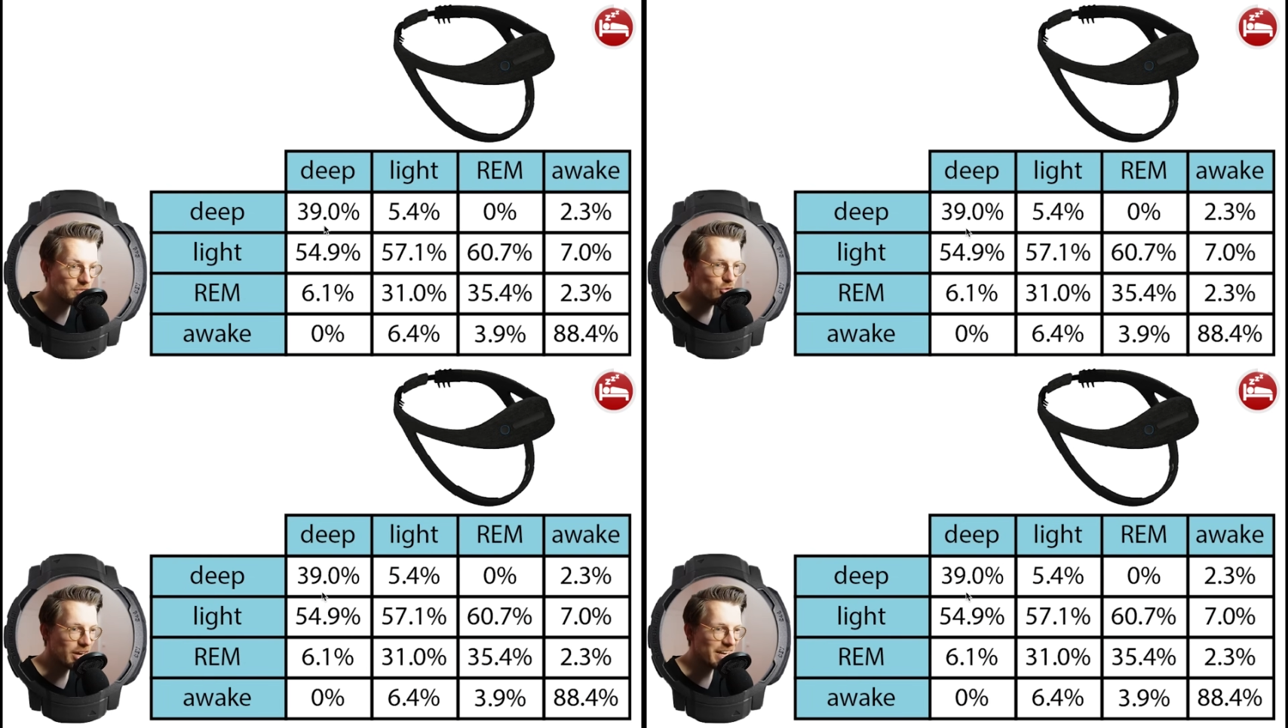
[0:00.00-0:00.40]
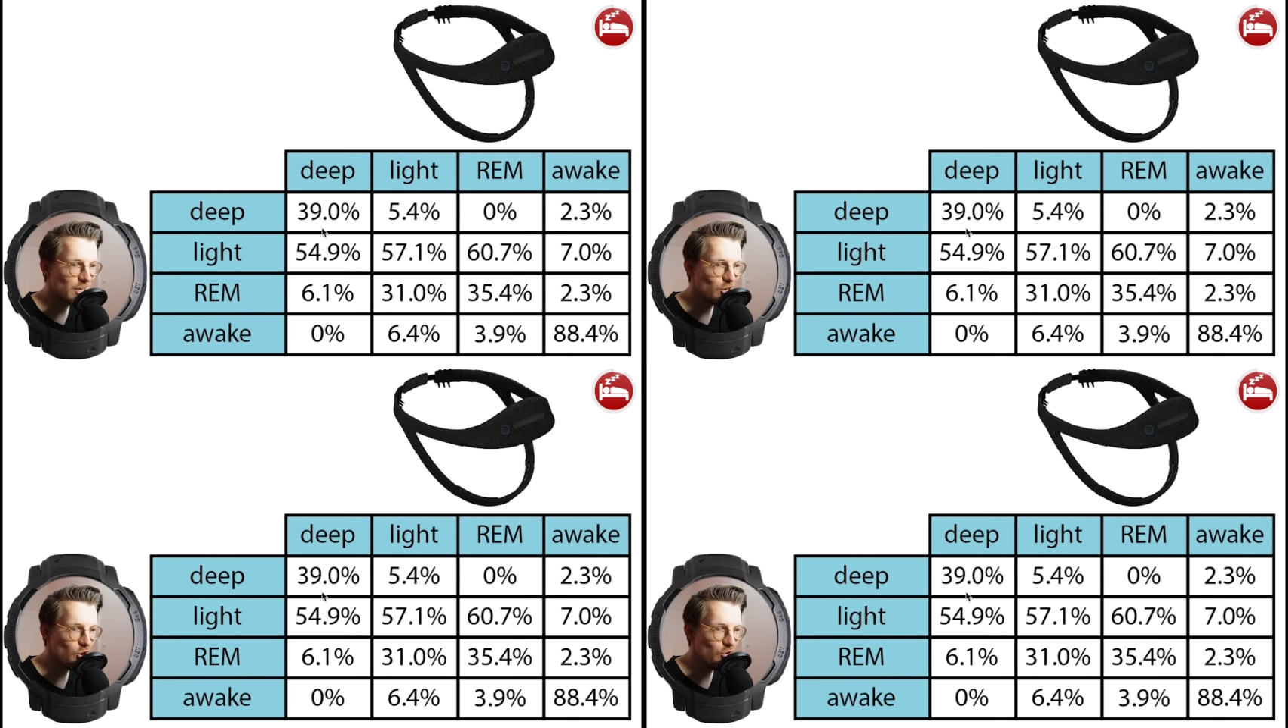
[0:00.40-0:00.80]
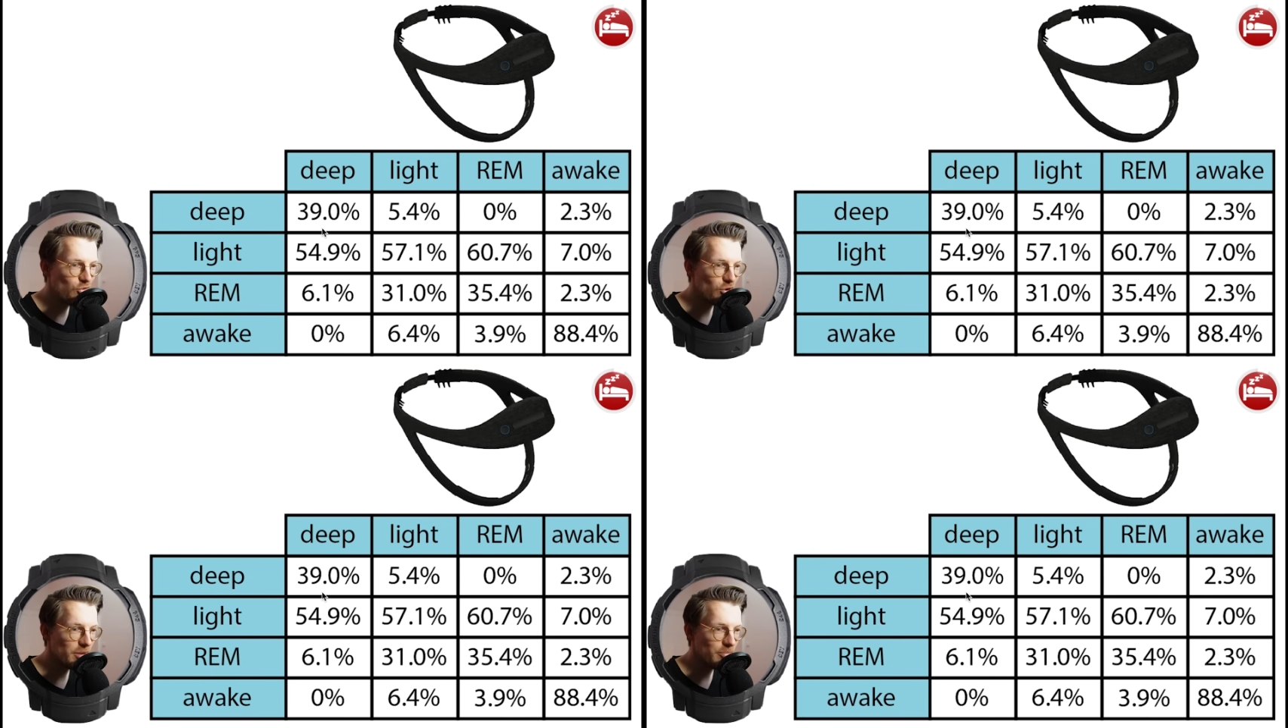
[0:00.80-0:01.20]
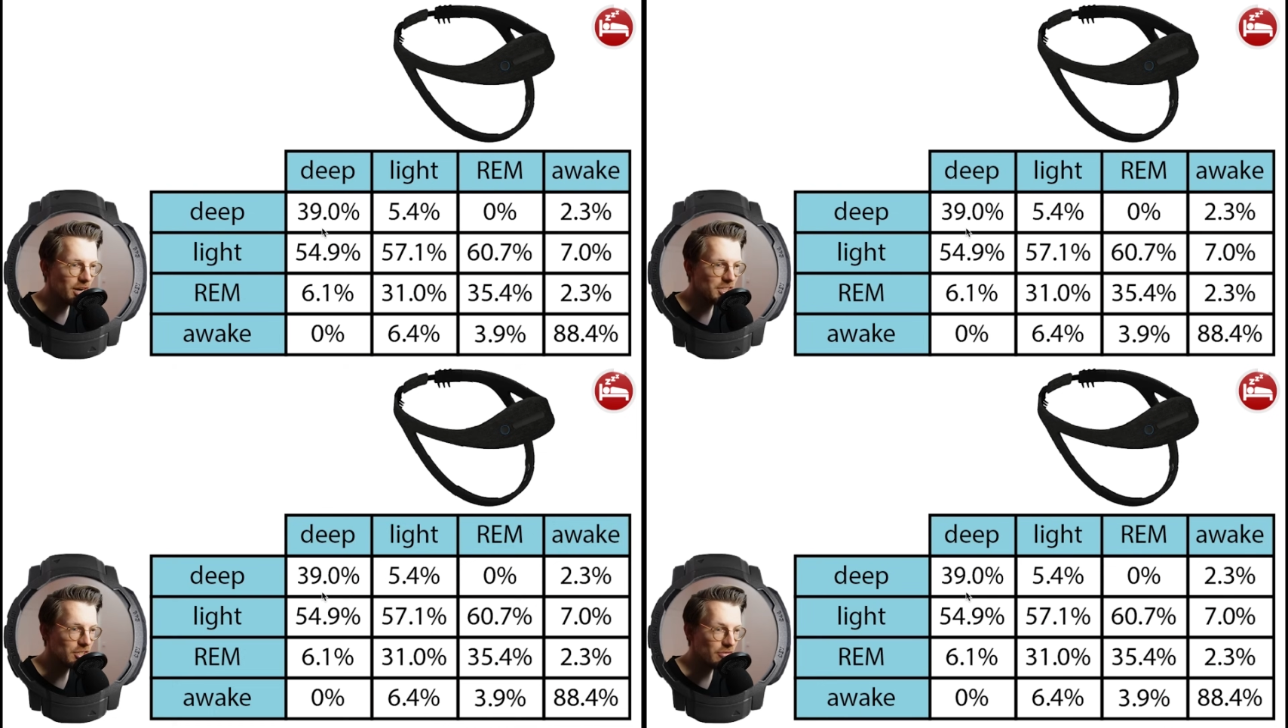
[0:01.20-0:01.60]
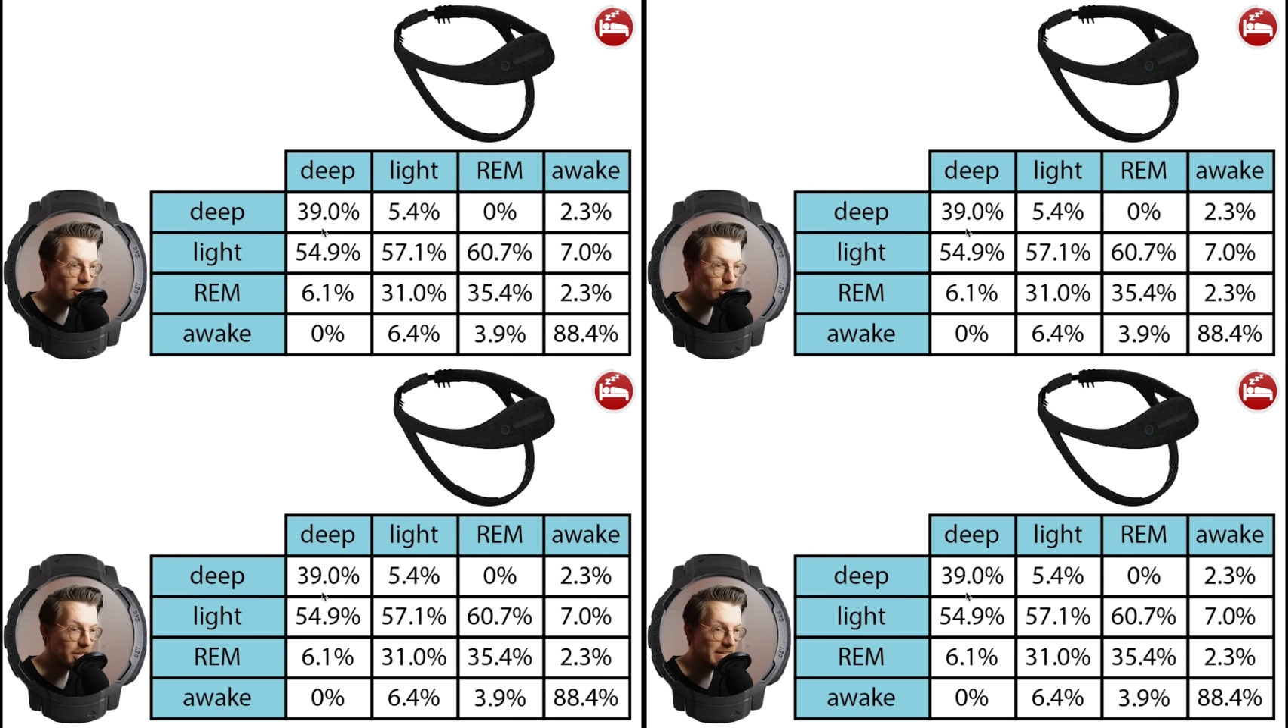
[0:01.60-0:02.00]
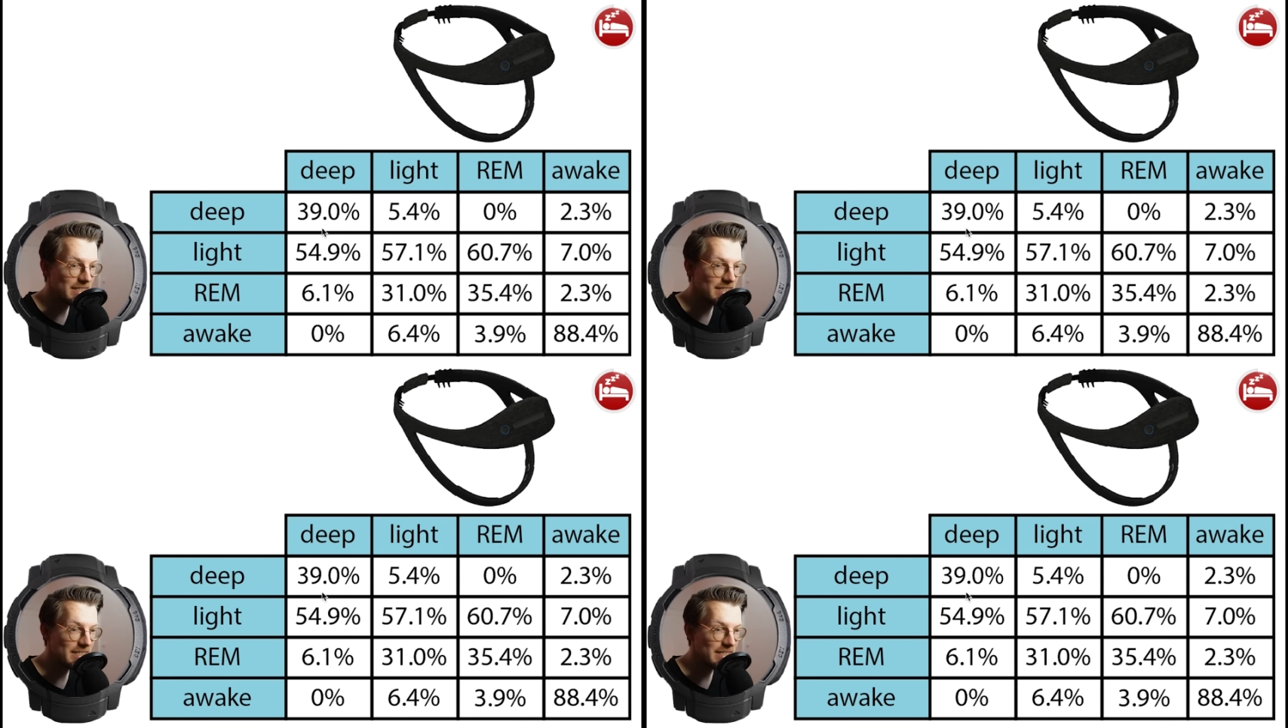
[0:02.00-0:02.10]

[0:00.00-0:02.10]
For getting an overall impression of how well the